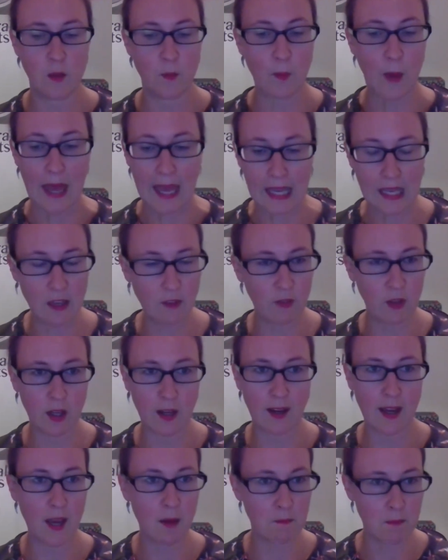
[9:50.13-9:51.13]

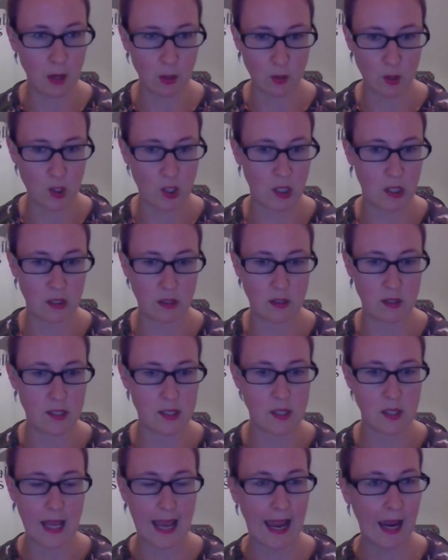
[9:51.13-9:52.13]
behavior,
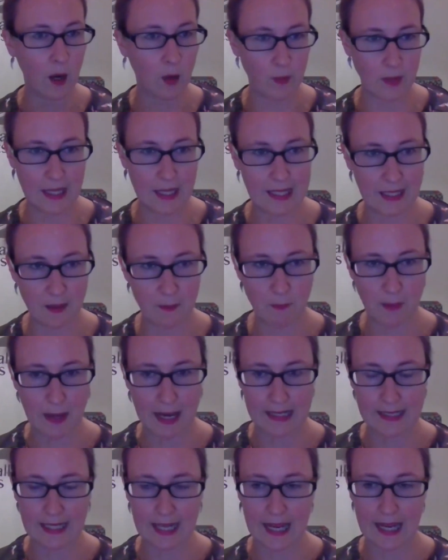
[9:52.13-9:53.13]
emotions, how they can
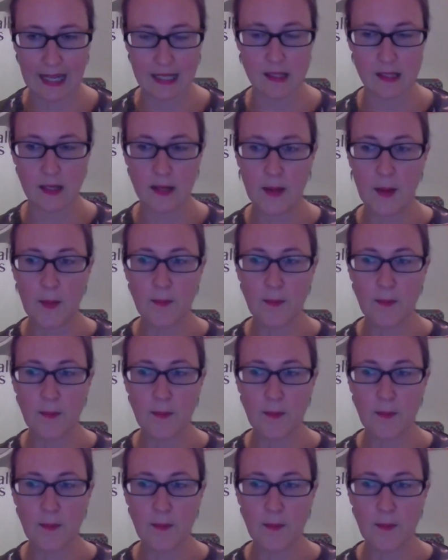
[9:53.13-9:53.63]
impact cats.